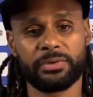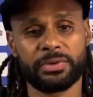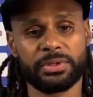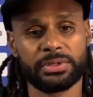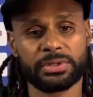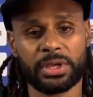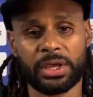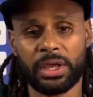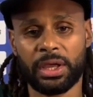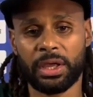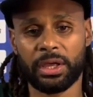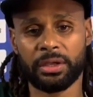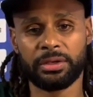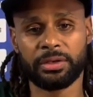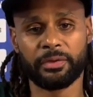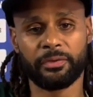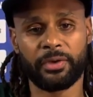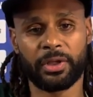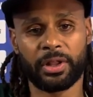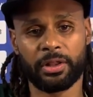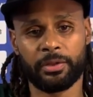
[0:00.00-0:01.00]
His
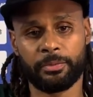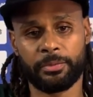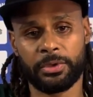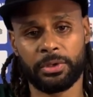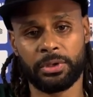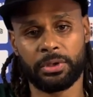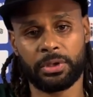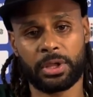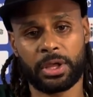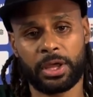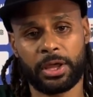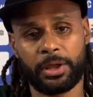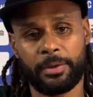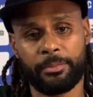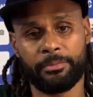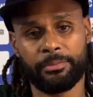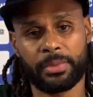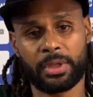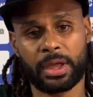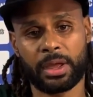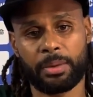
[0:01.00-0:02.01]
development
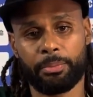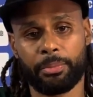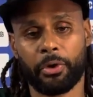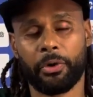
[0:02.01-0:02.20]
at